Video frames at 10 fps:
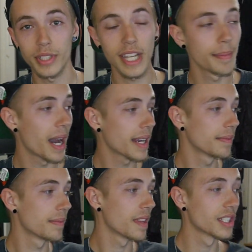more to say about
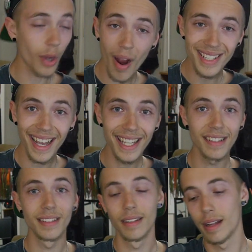it. This card's
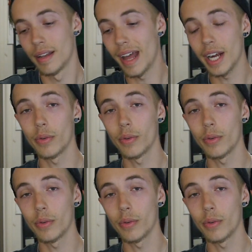not